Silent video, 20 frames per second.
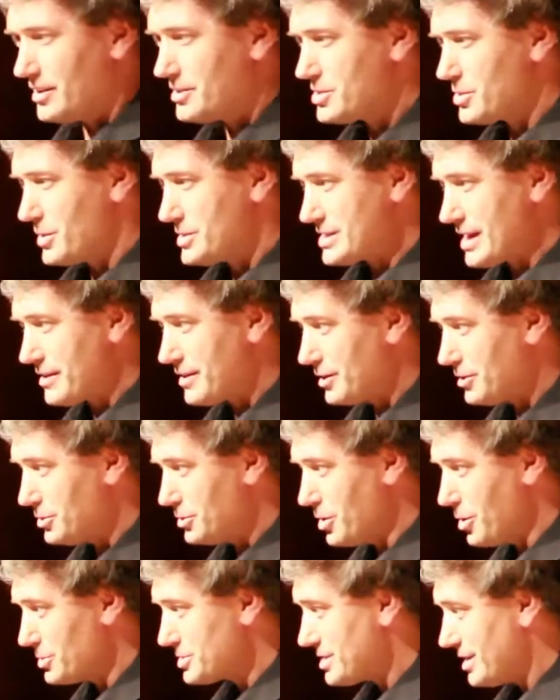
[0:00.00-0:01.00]
So as I think you
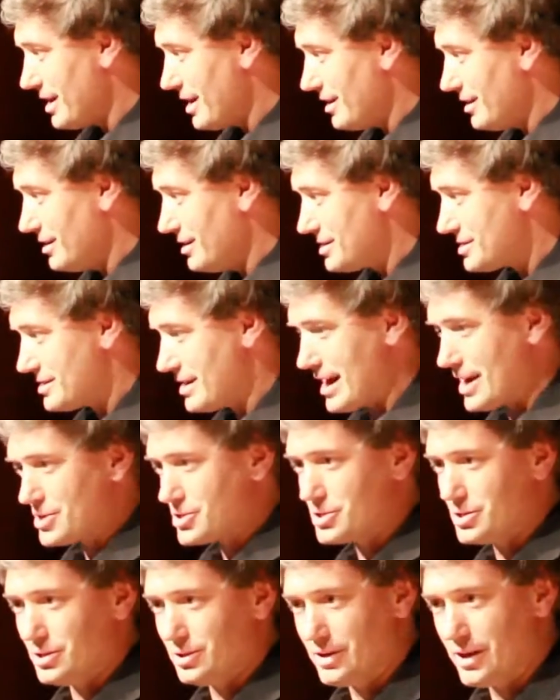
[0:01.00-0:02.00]
know, today is
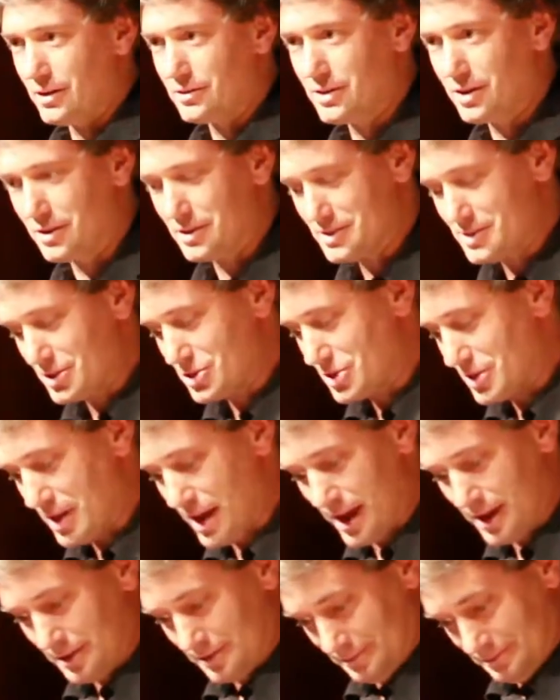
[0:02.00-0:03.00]
National Healthcare Decision
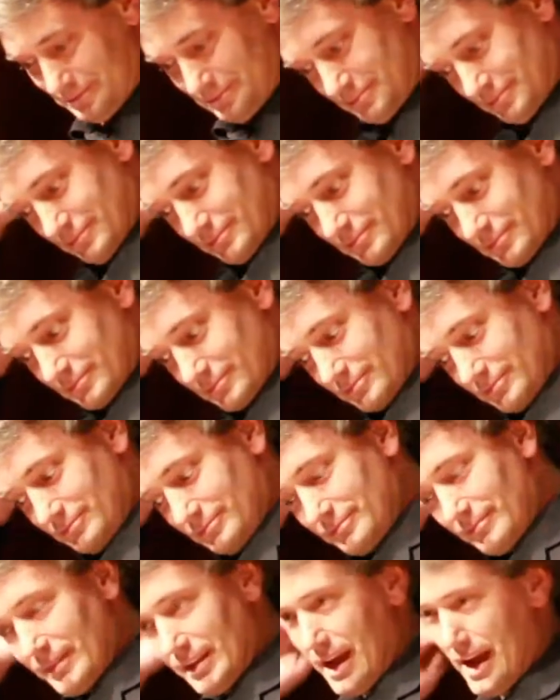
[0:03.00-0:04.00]
Day,
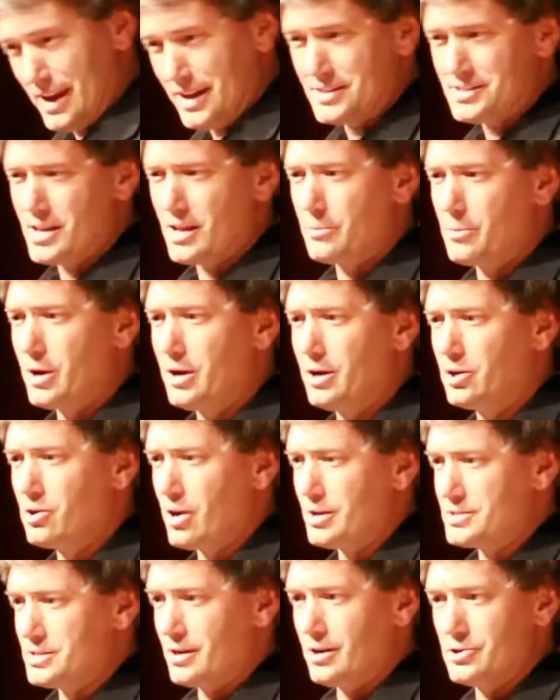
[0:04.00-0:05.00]
and it's celebrated
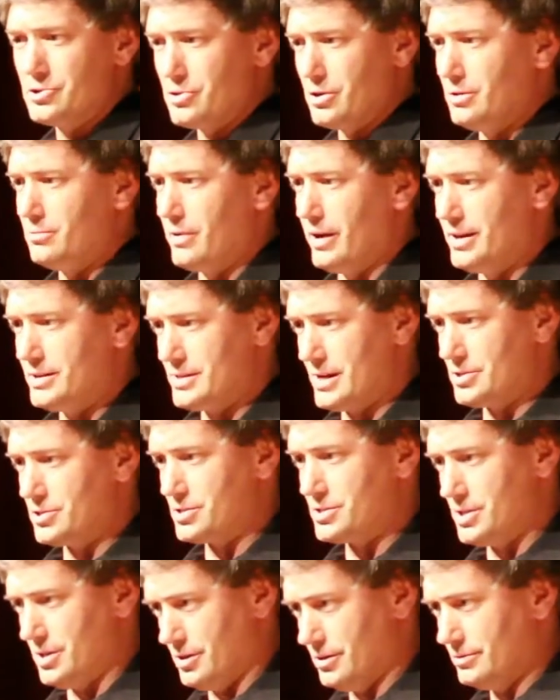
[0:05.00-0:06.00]
across the country, right? It's not
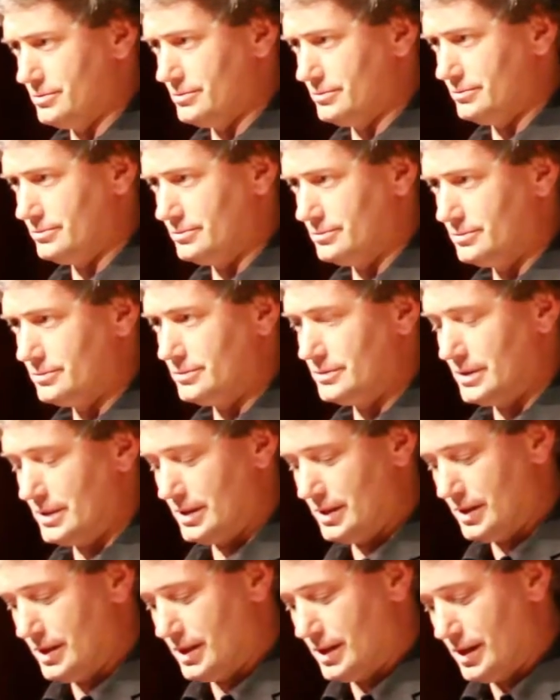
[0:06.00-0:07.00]
just here.
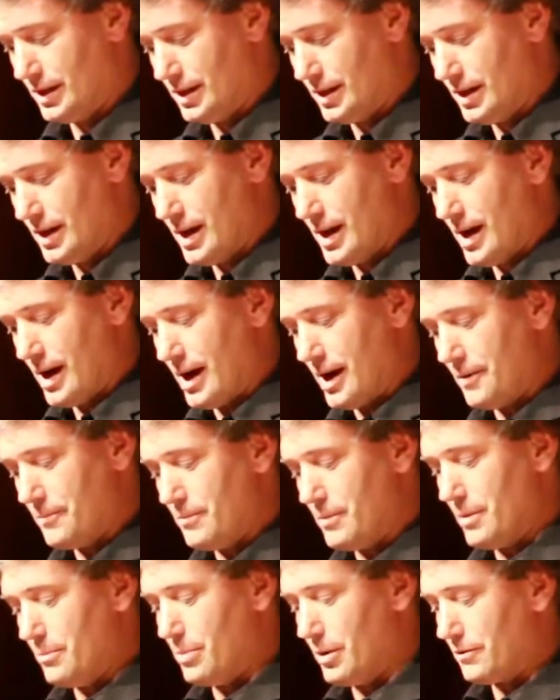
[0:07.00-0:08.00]

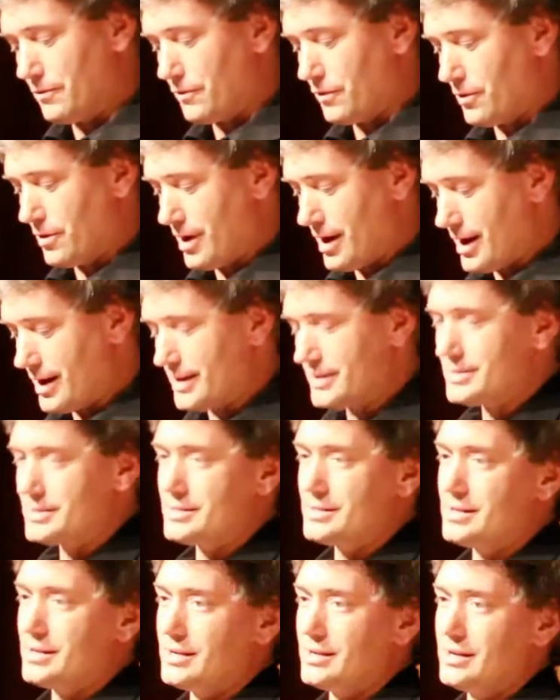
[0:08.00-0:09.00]
But for
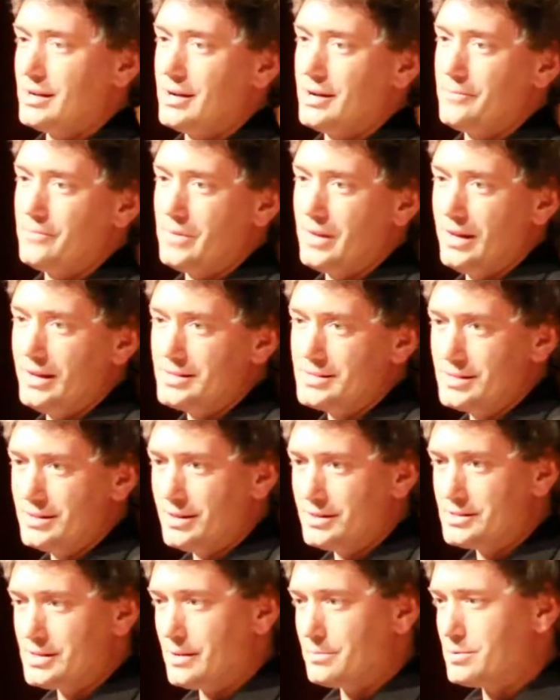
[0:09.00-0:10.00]
us, it's an
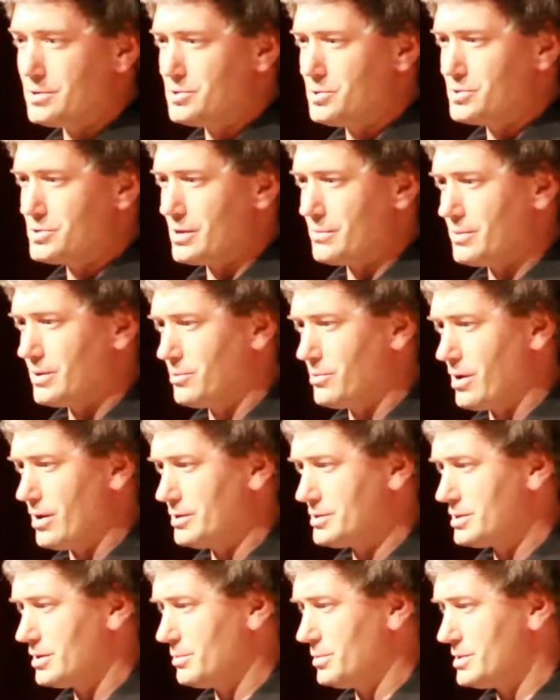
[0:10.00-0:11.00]
attempt to do something
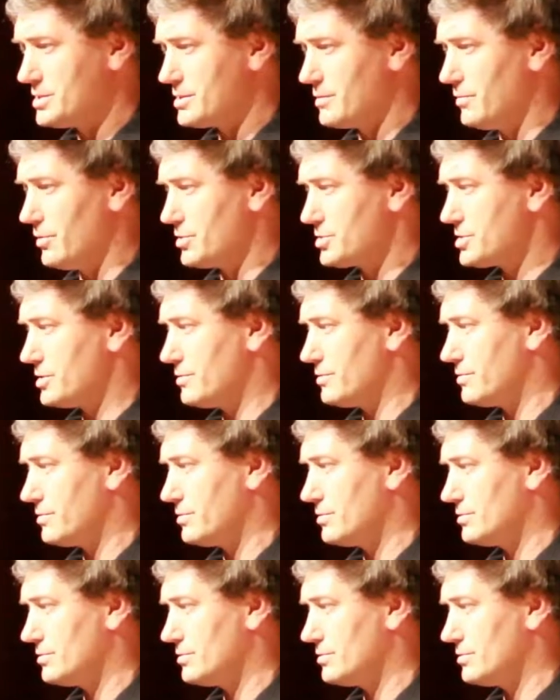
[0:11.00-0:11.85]
relatively subversive.